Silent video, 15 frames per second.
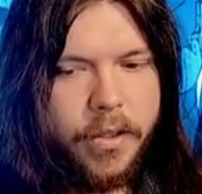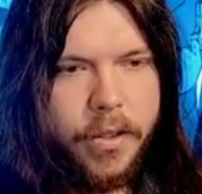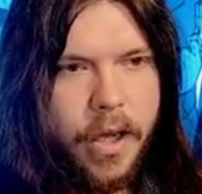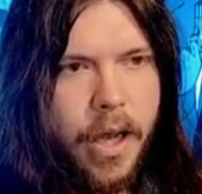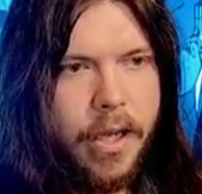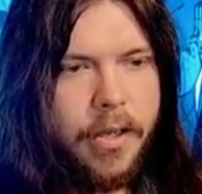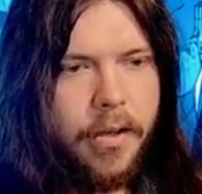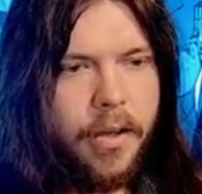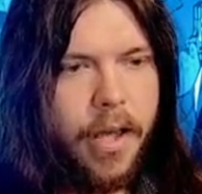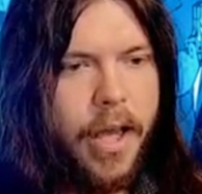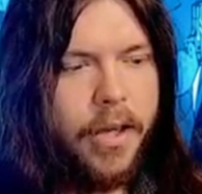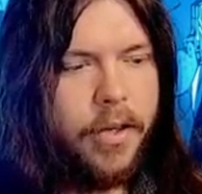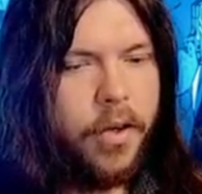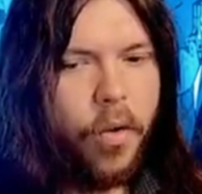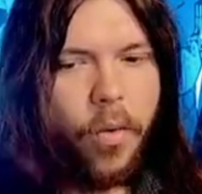I don't
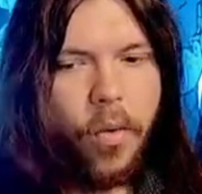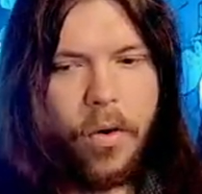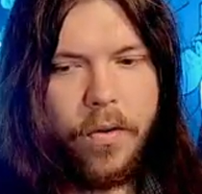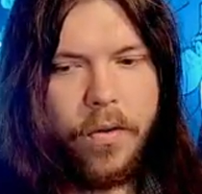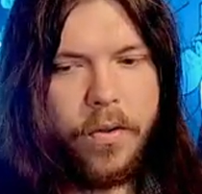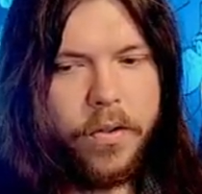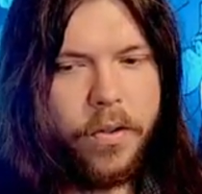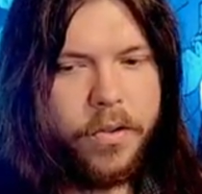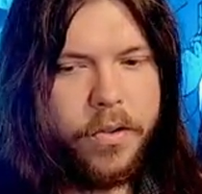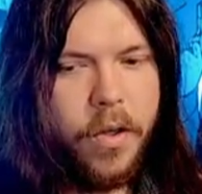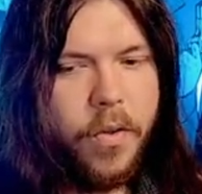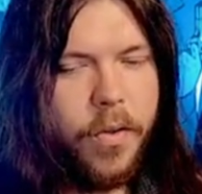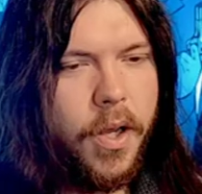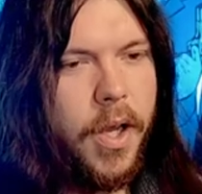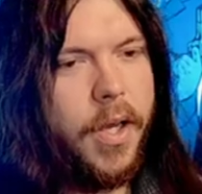head north.
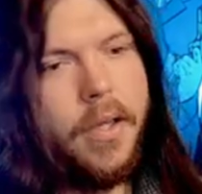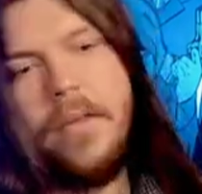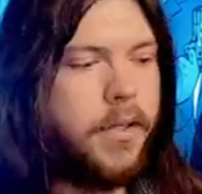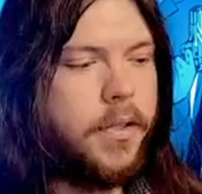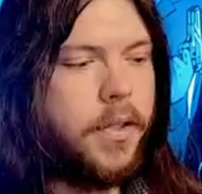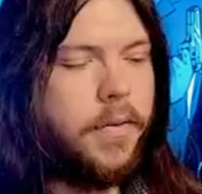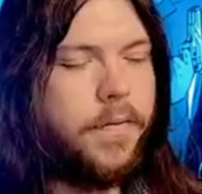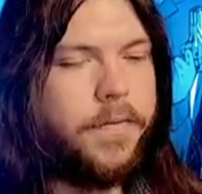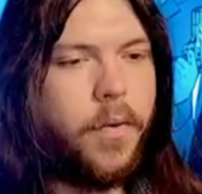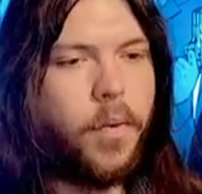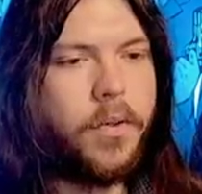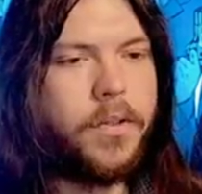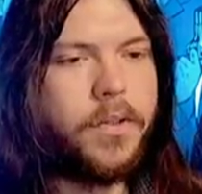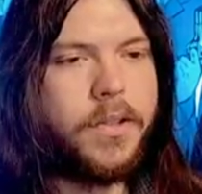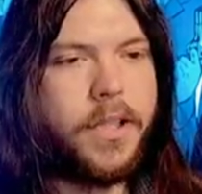Okay. To
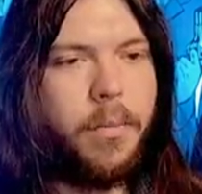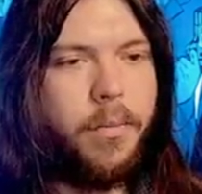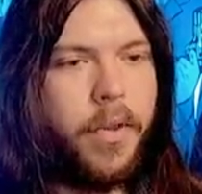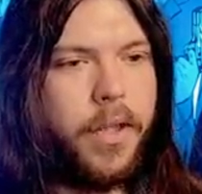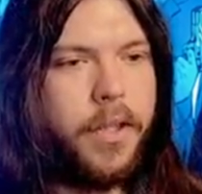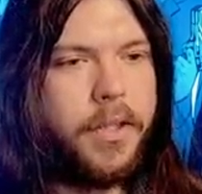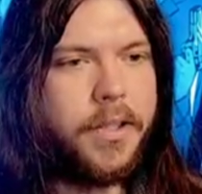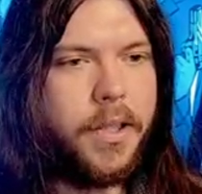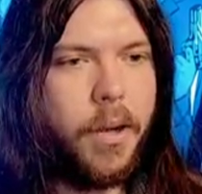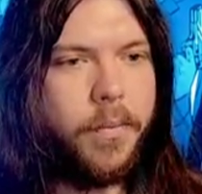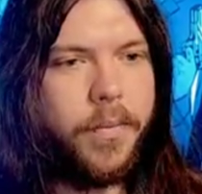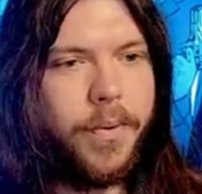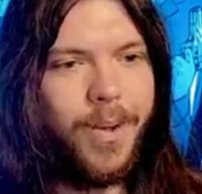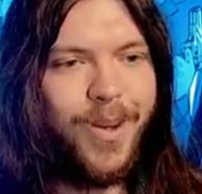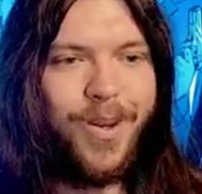Fort something
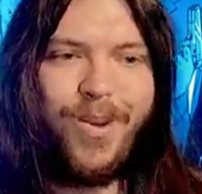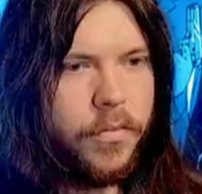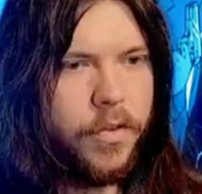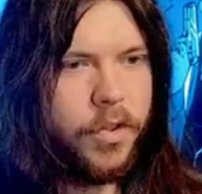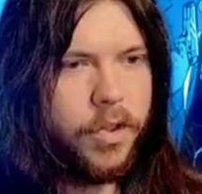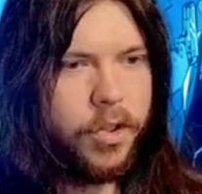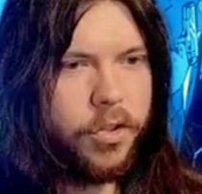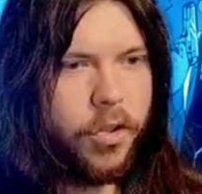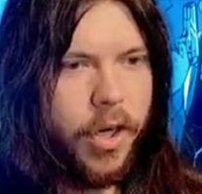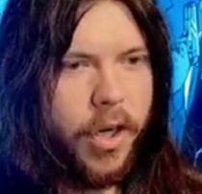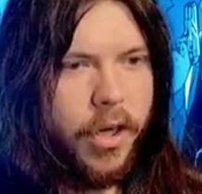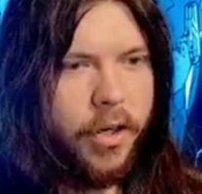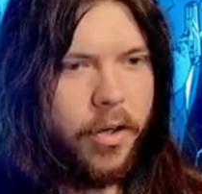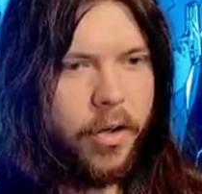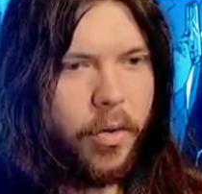something.
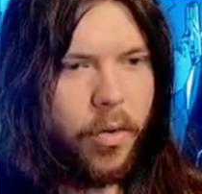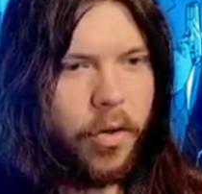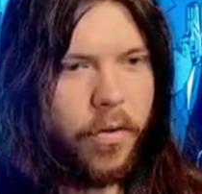Straight north.